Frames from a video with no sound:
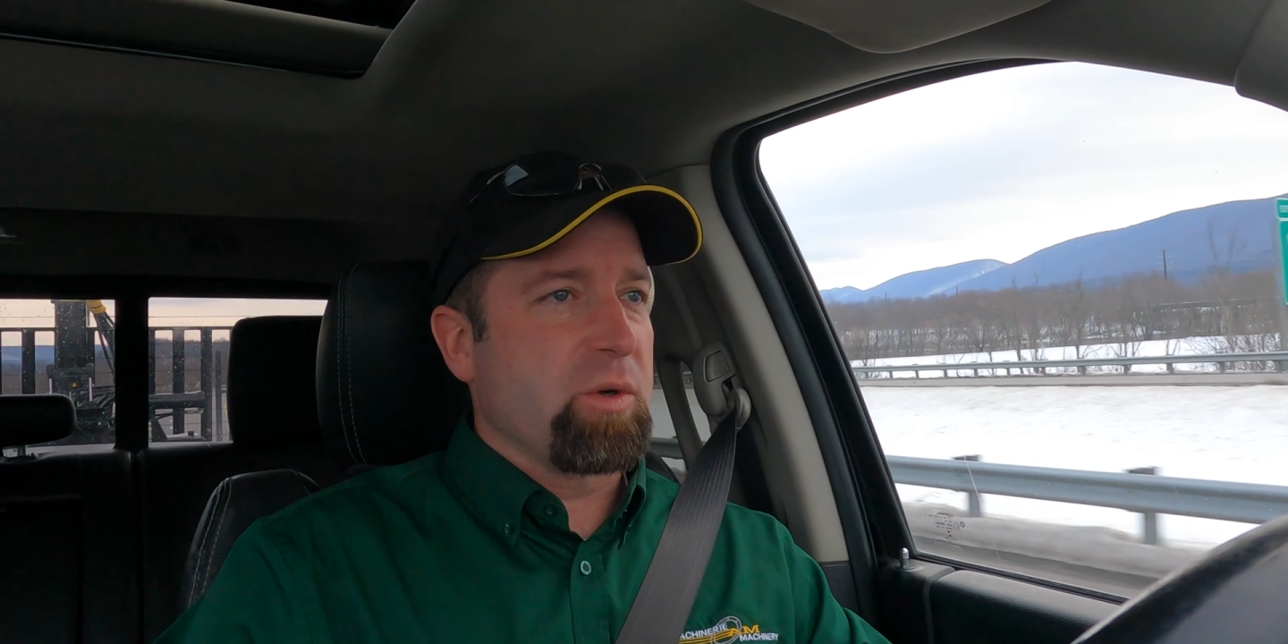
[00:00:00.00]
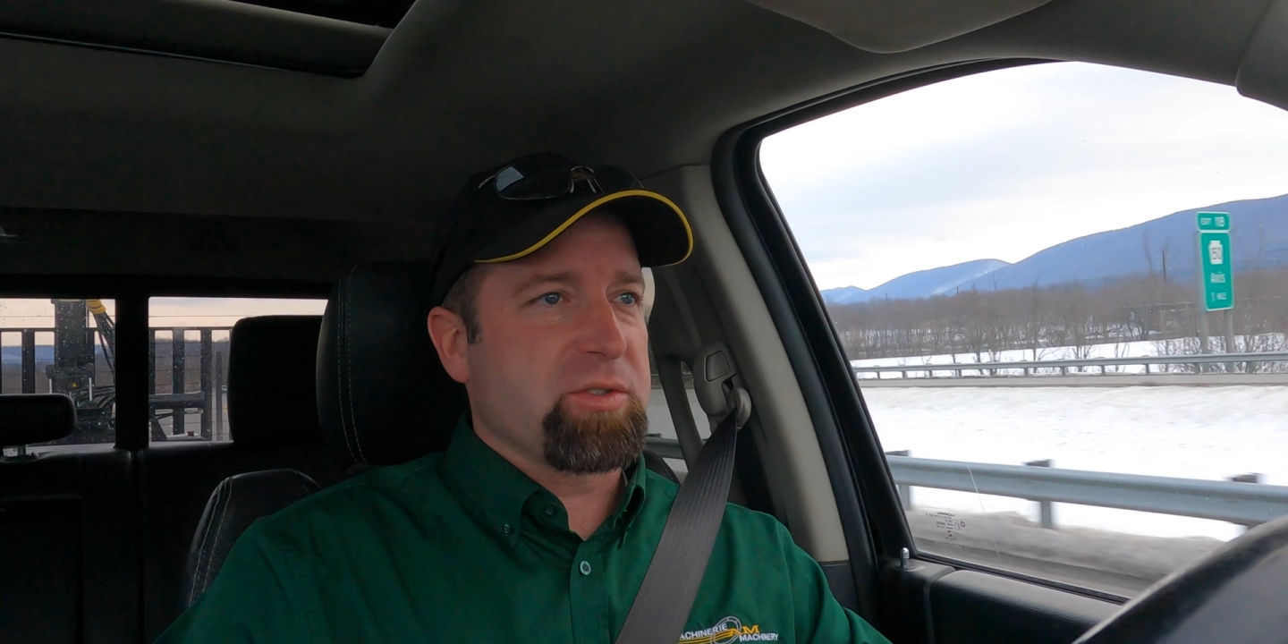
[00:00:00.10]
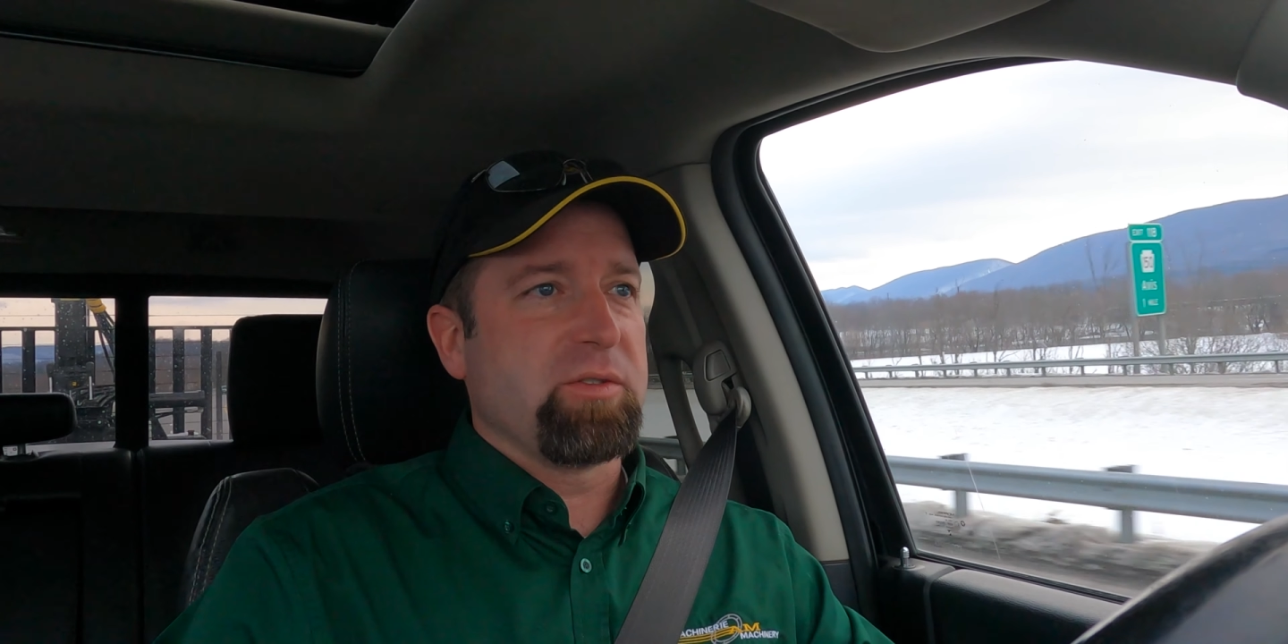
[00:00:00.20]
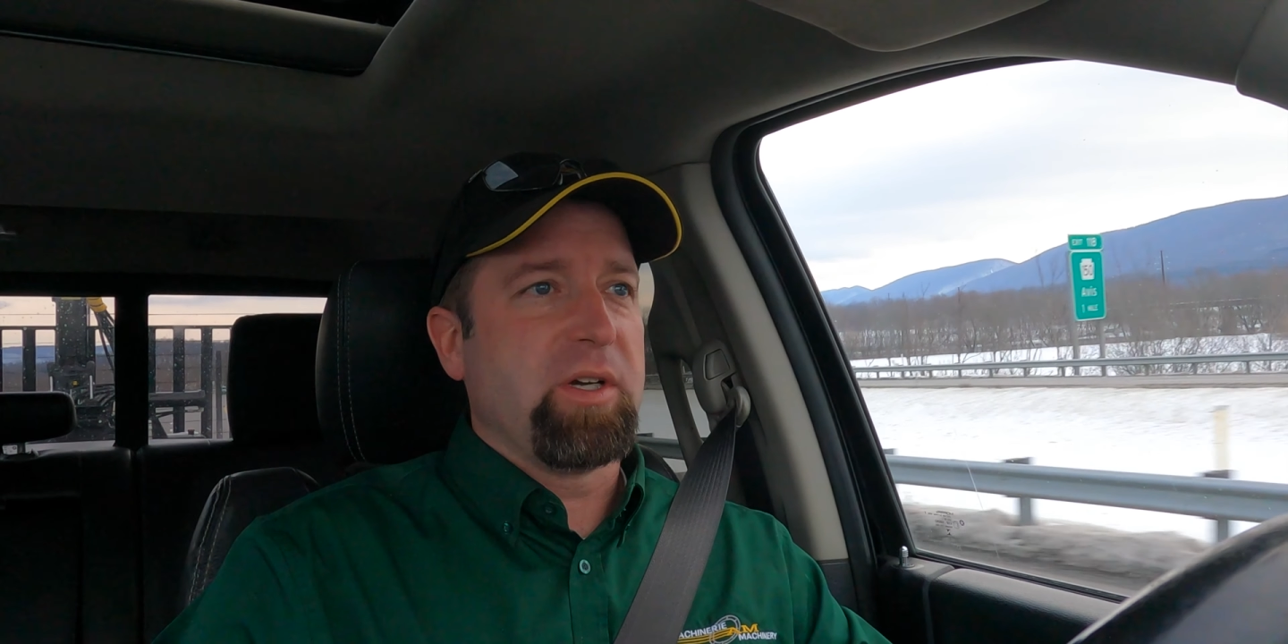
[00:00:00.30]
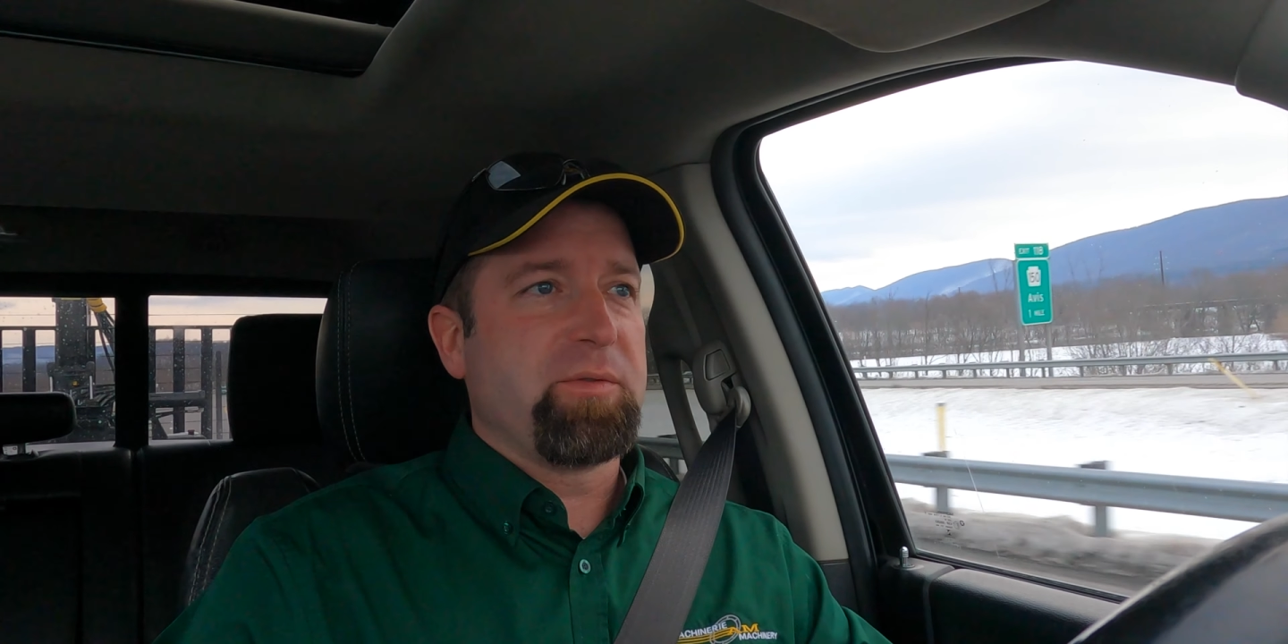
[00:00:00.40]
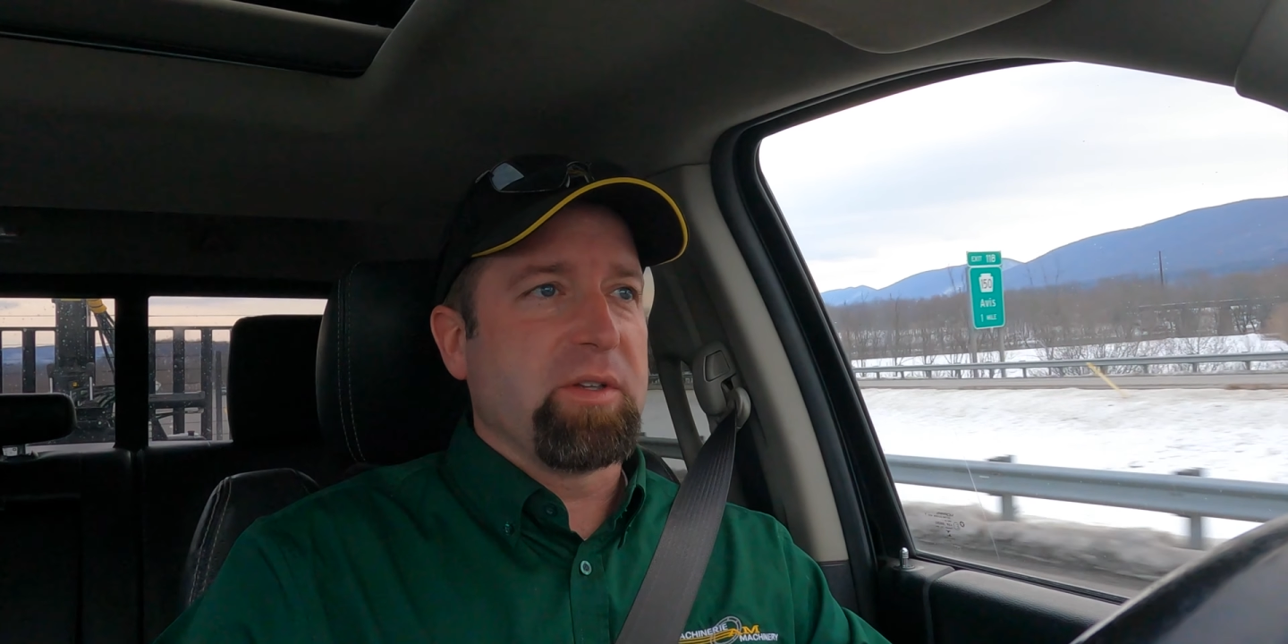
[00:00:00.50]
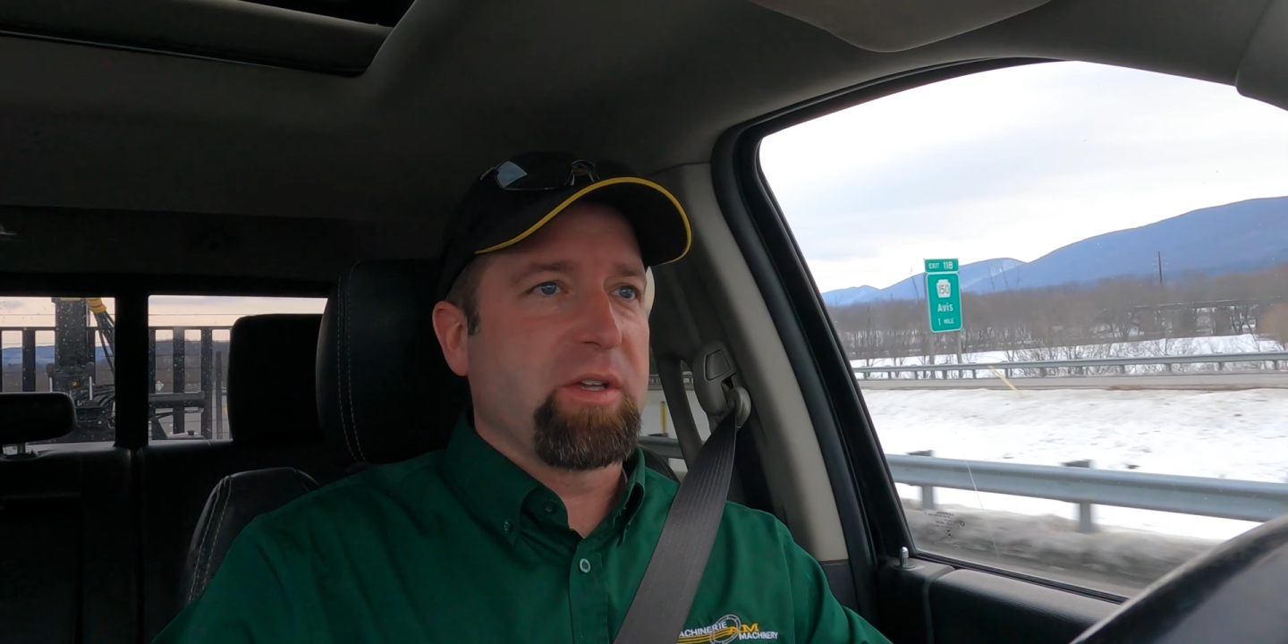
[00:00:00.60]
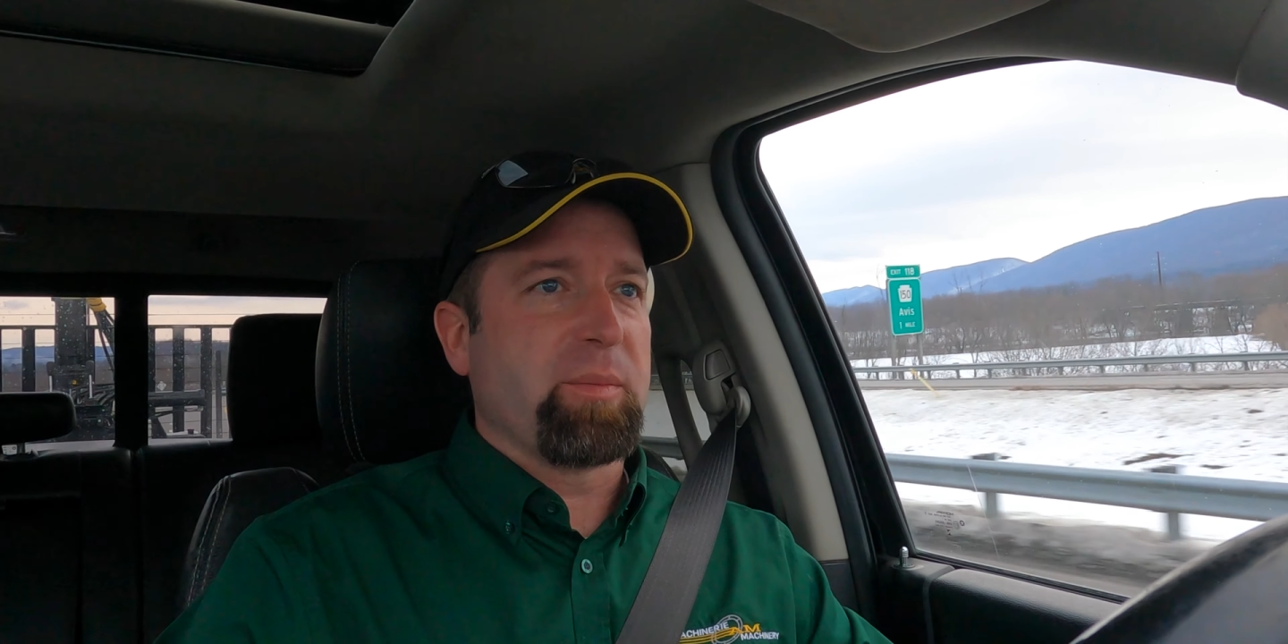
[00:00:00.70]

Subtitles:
what's the lifting